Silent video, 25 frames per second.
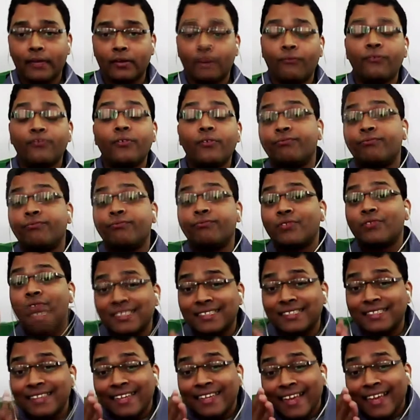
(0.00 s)
or
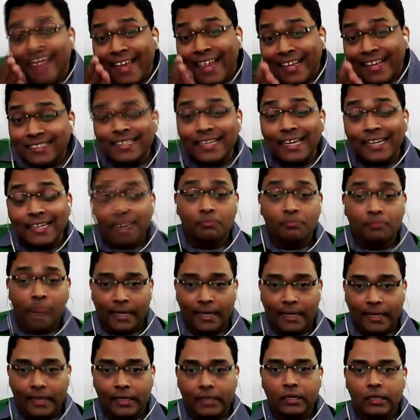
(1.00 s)
first guess that you make,
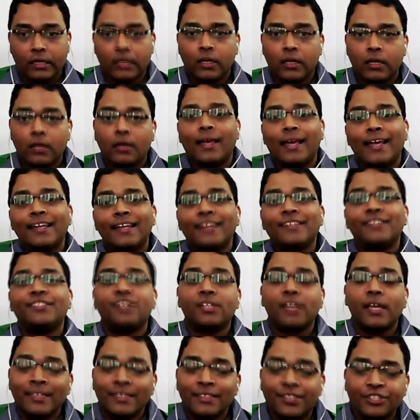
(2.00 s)
is
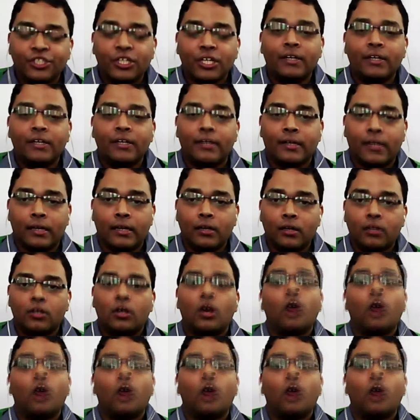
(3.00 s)
in general